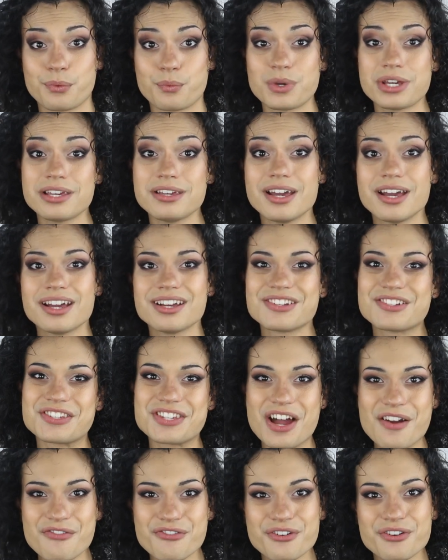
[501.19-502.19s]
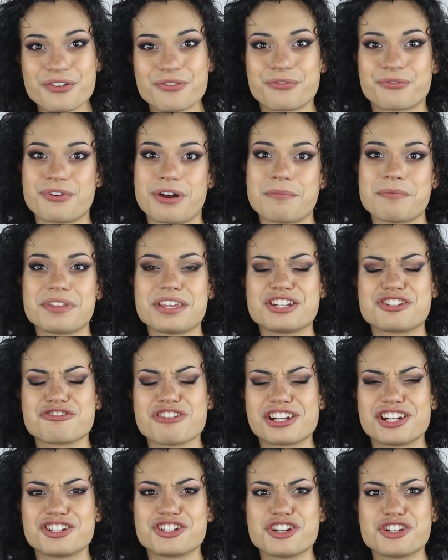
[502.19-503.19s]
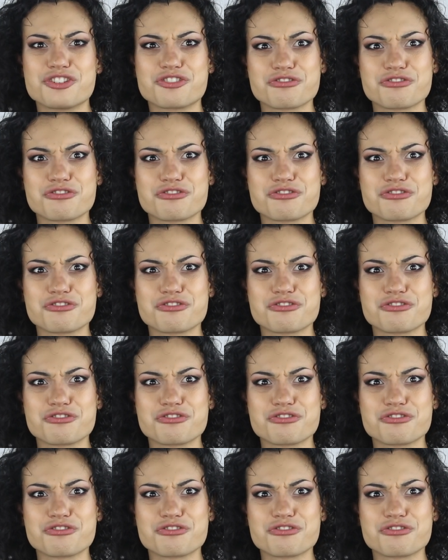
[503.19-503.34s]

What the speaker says: we suffer from the dreaded